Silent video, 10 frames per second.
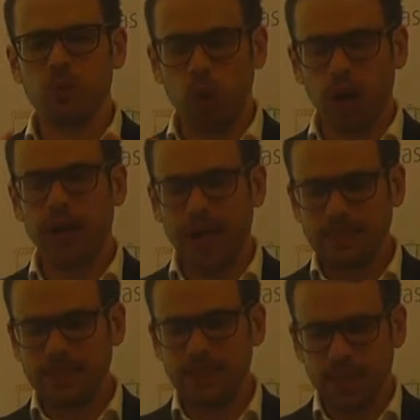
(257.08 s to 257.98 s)
one
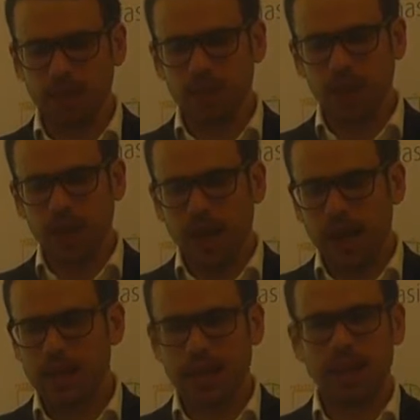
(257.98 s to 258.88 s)
engine,
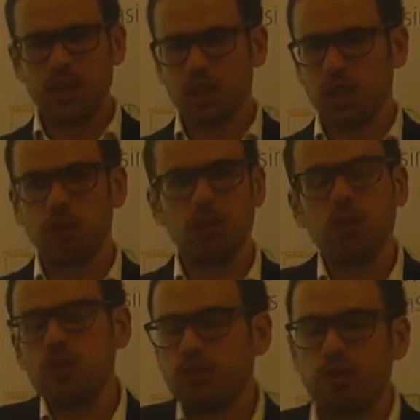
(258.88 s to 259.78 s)
and then that engine can be
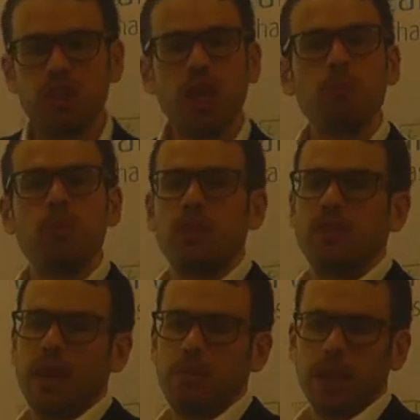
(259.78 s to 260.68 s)
used for a number of
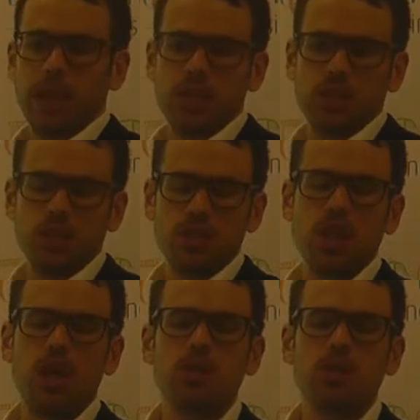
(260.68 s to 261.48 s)
different applications.